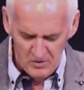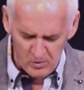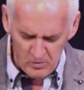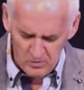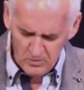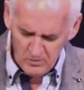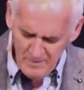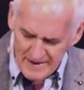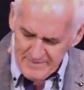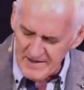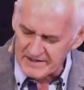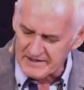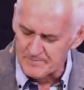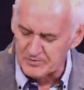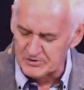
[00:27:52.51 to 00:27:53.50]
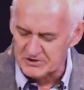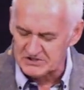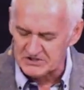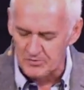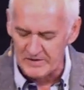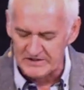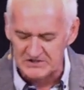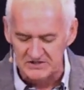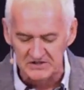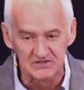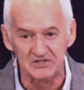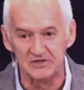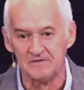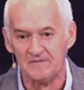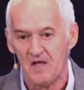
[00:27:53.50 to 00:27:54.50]
Or, or maybe I can put this question
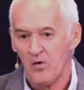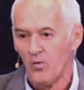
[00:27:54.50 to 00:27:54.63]
to you